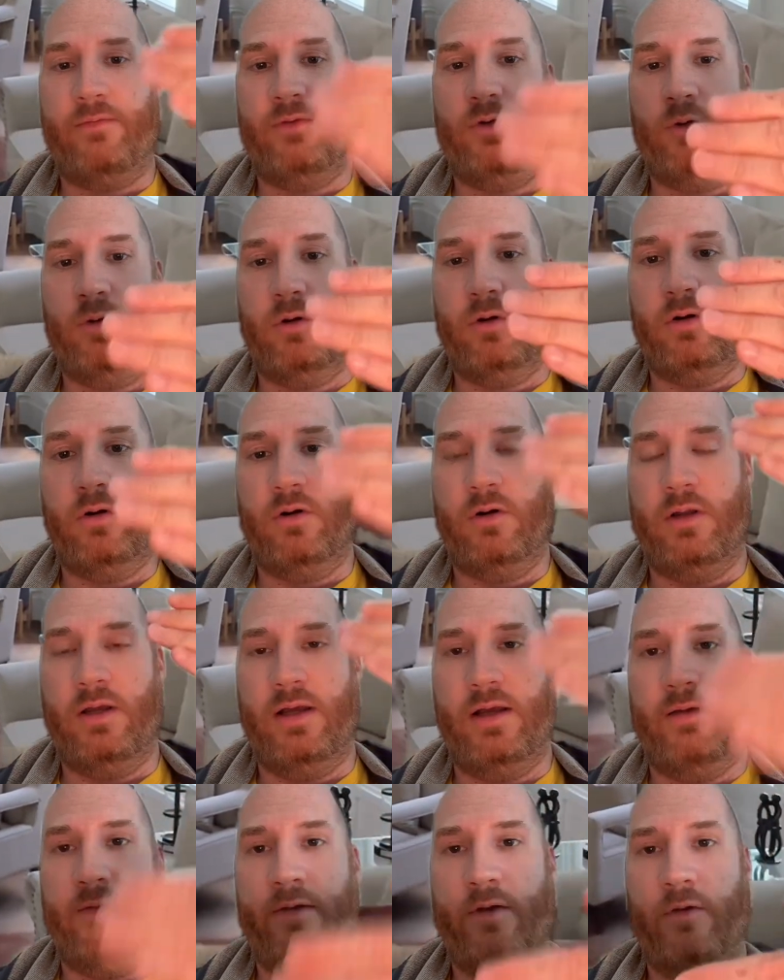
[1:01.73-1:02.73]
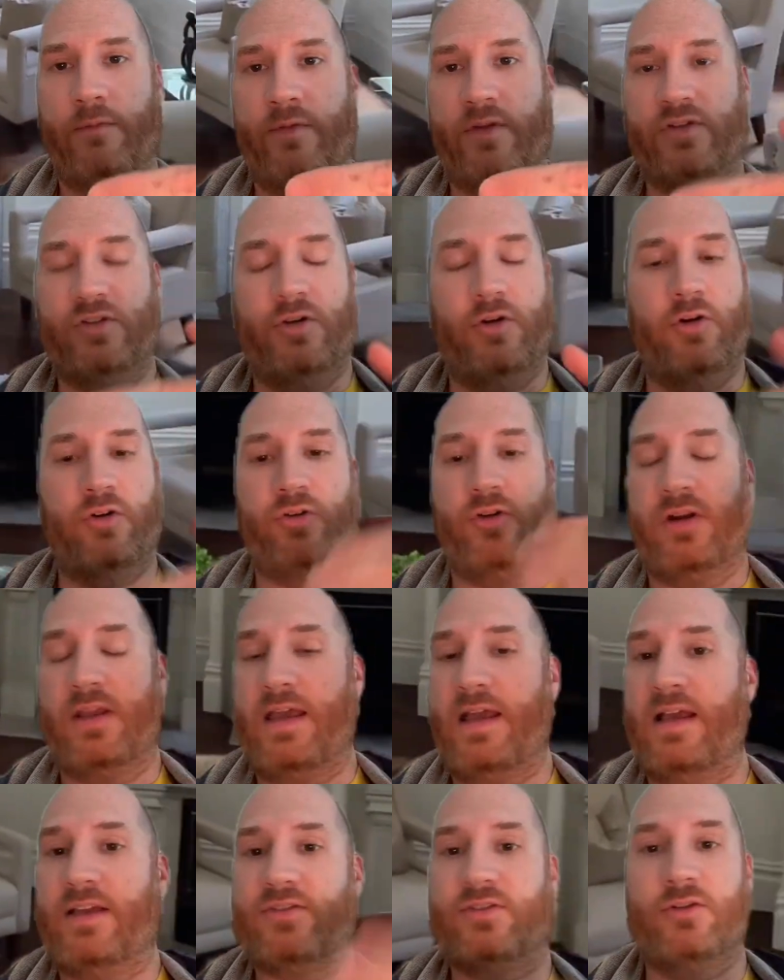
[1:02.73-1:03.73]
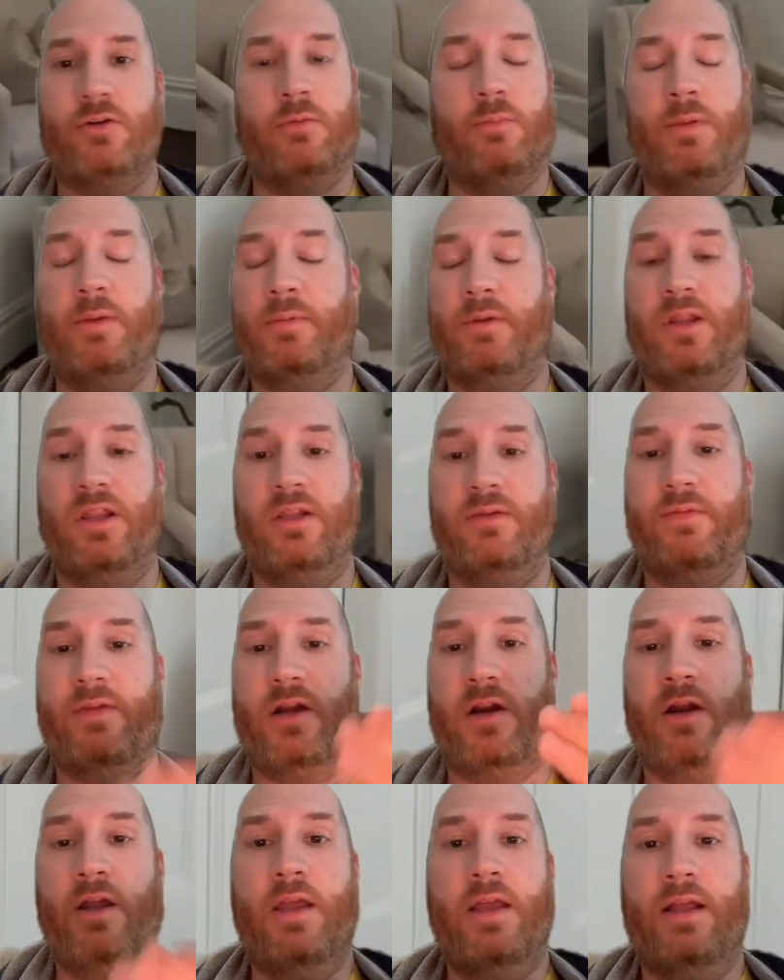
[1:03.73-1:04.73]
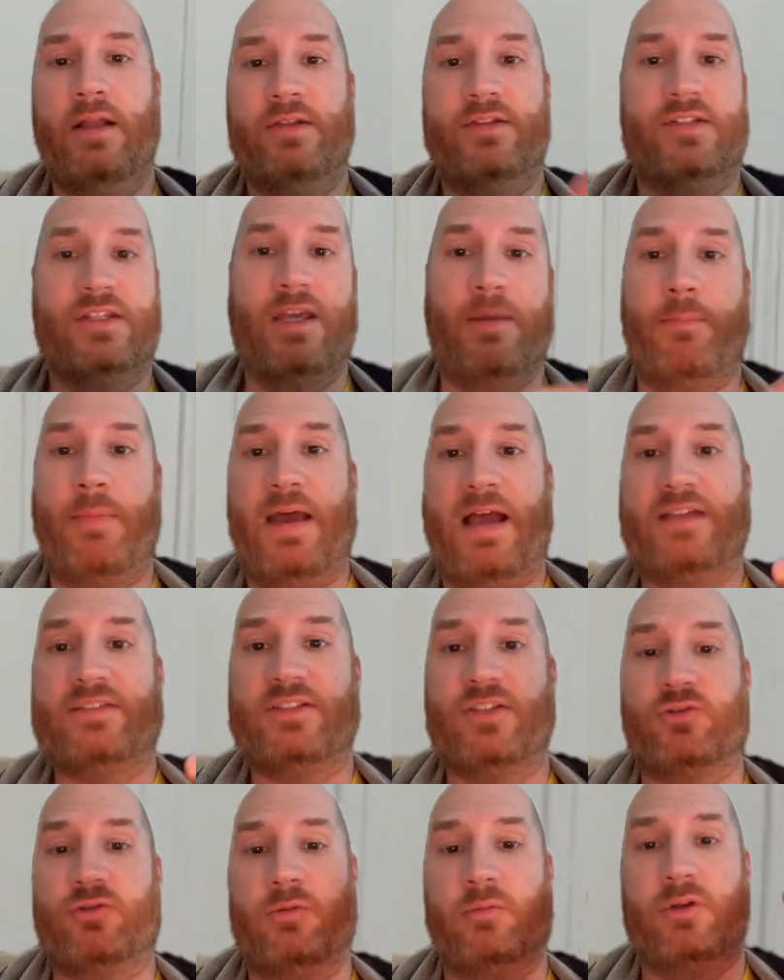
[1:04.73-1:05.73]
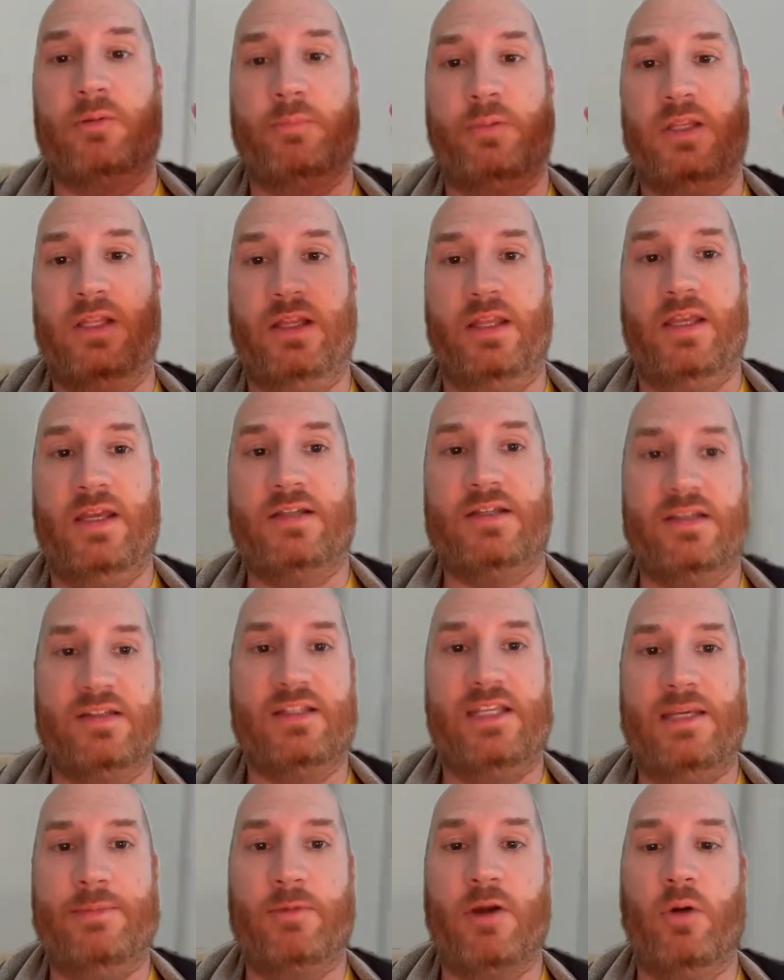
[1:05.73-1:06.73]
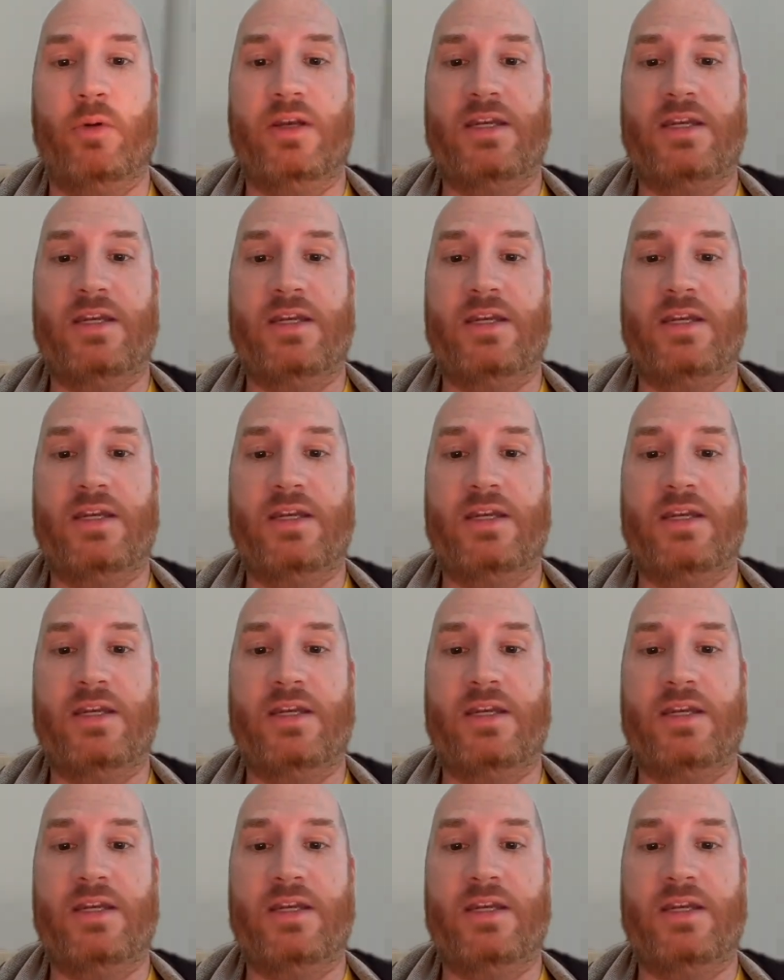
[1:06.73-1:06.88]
your visitors or guests or people that live there skip past this room completely and just keep going